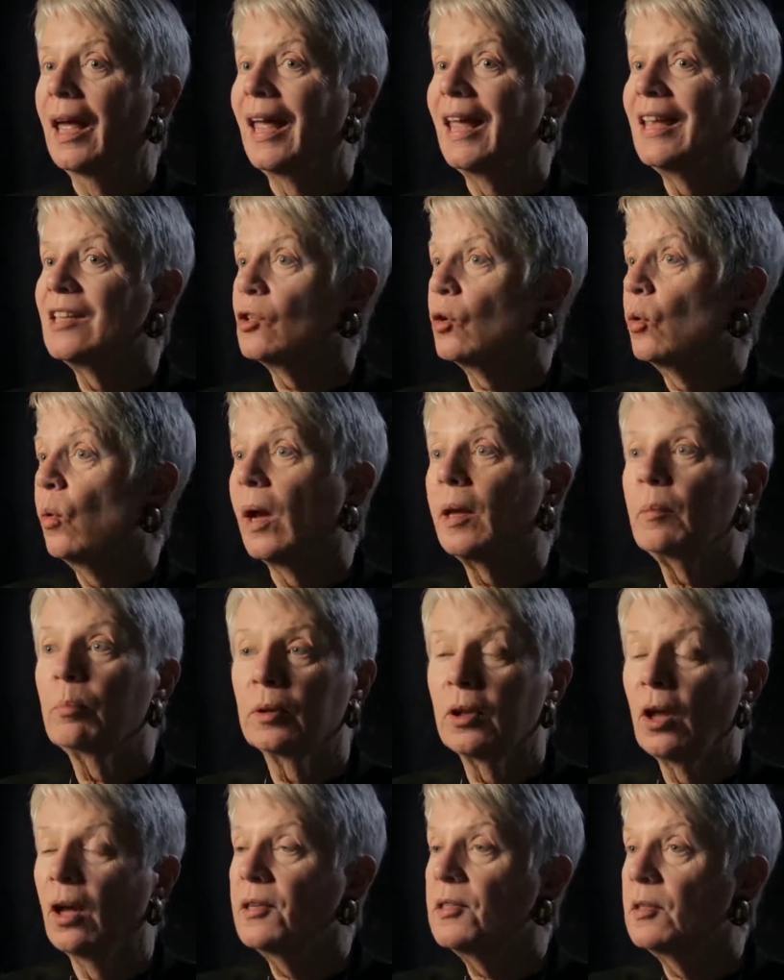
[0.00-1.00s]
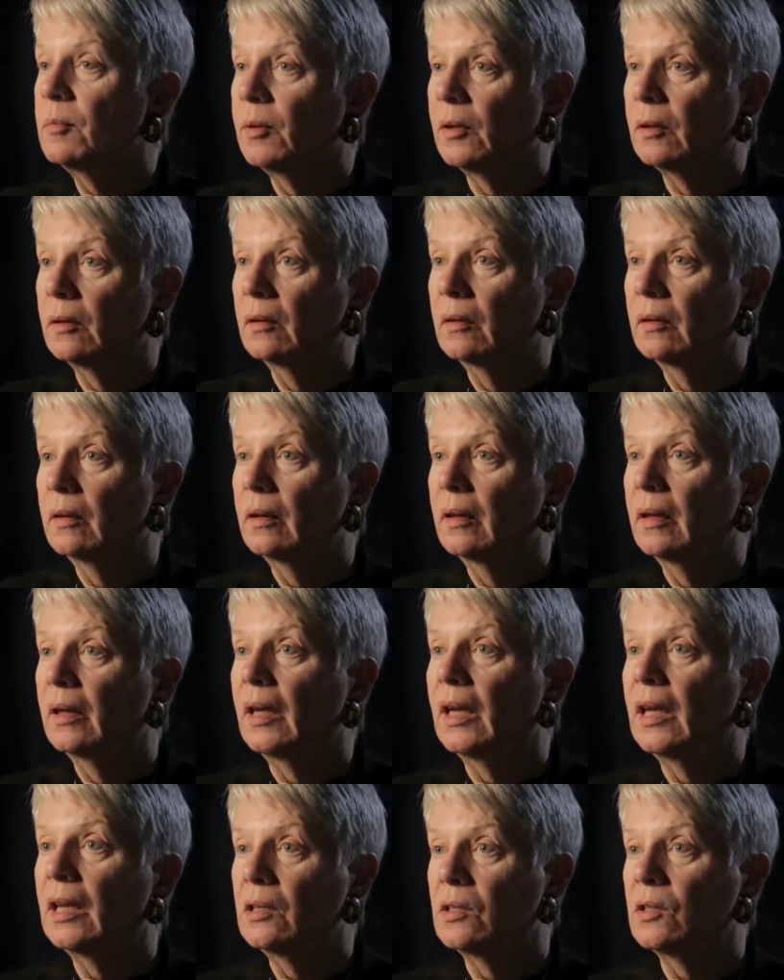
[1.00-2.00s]
is quite plausible
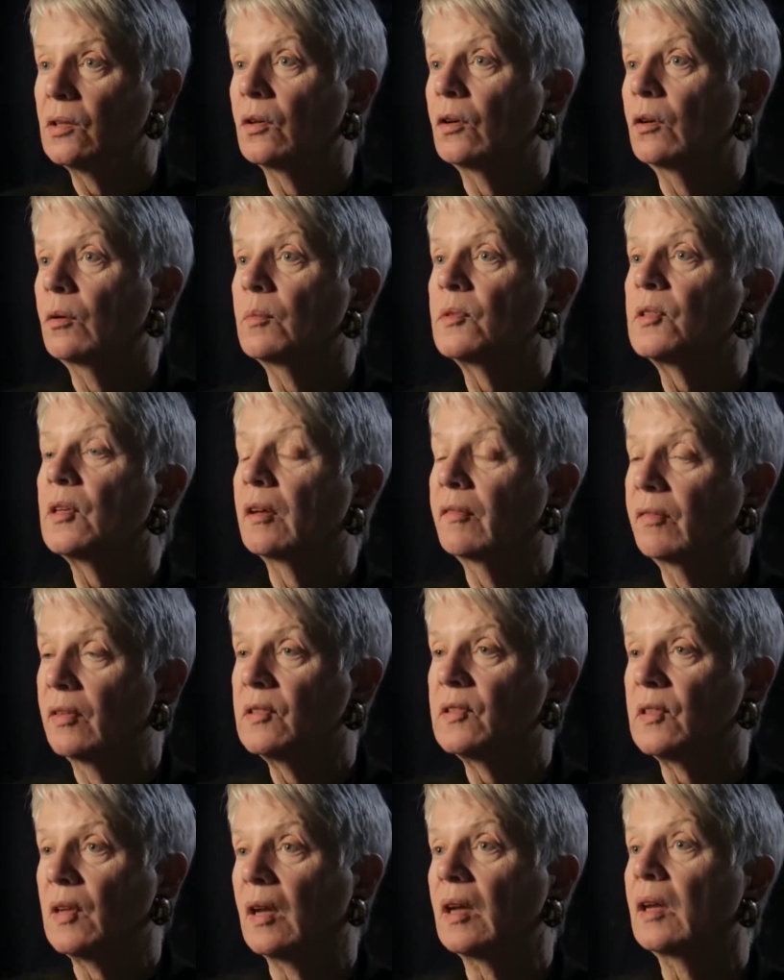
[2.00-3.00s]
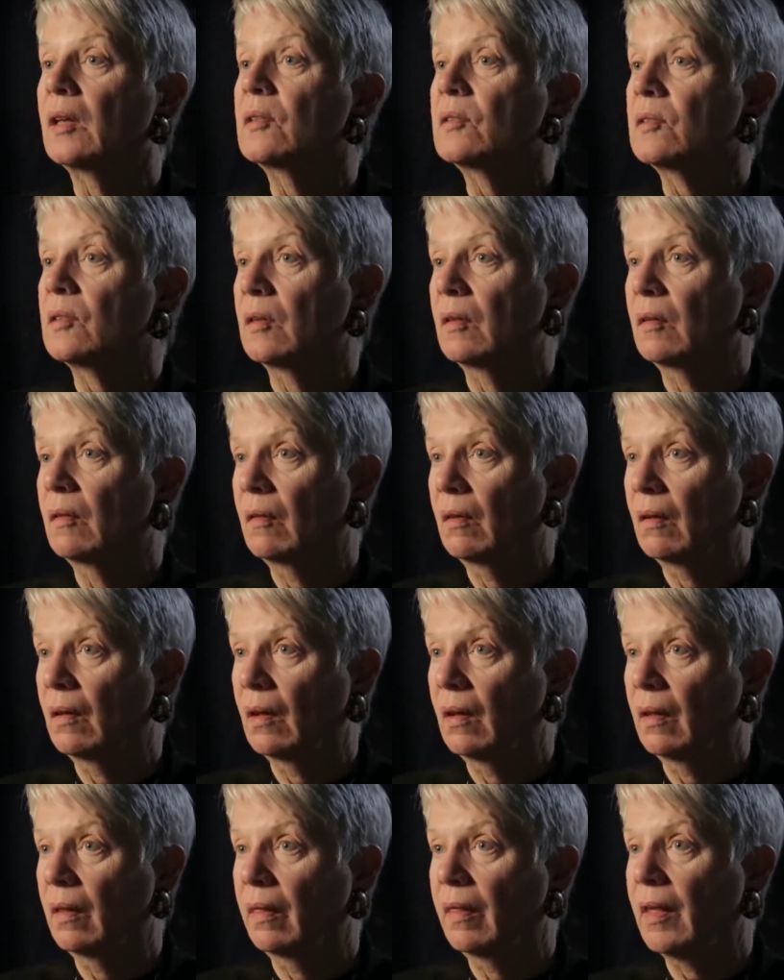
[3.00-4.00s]
in terms of the science
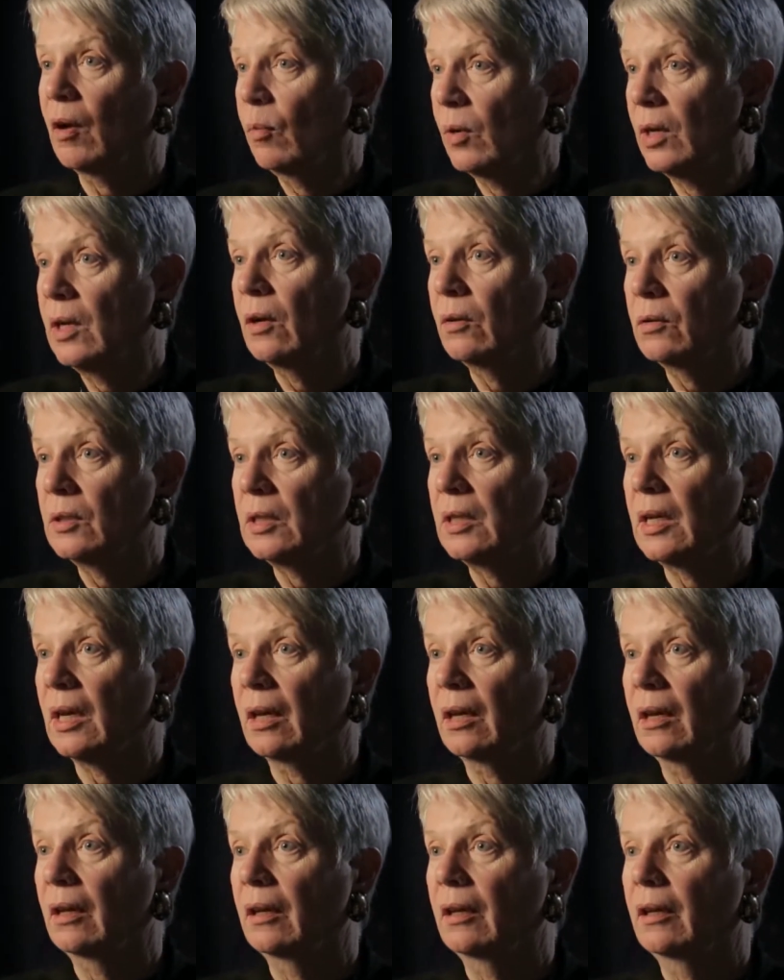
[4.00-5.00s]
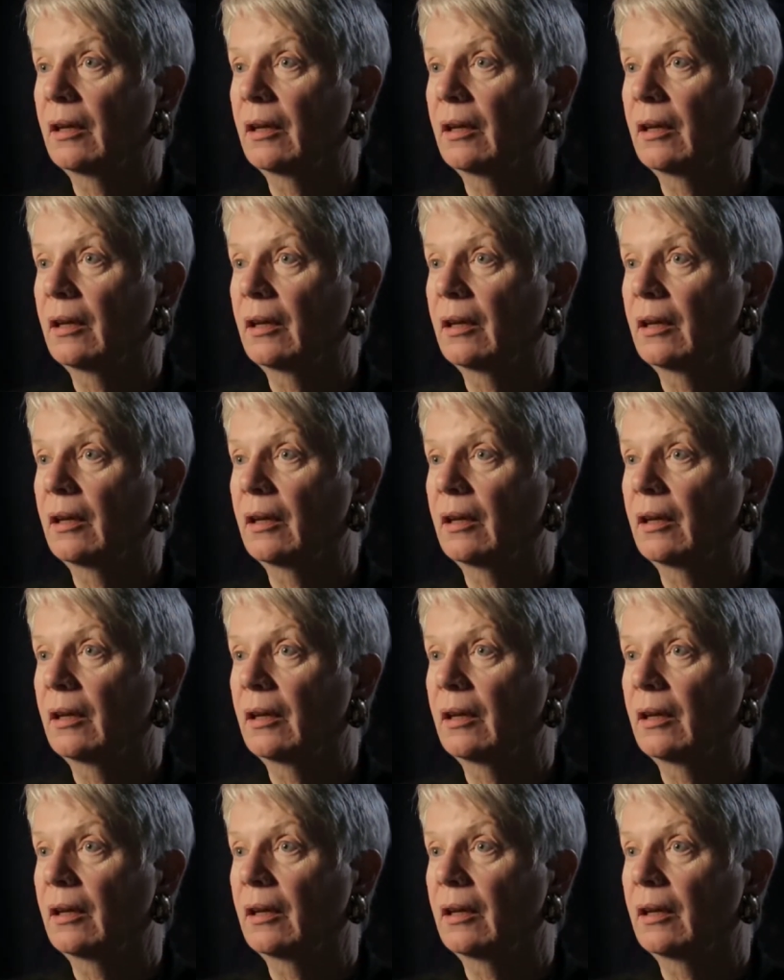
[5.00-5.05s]
that we know today.